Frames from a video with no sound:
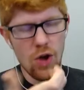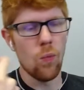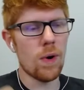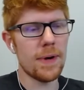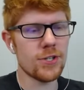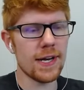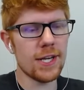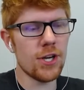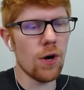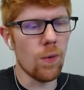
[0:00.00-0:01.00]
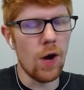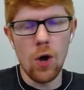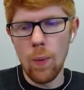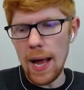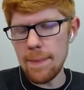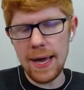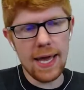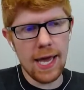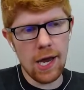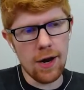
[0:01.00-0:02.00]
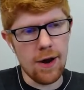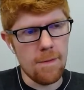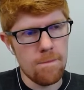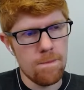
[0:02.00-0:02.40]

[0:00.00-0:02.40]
What am I trying to do? Why am I here?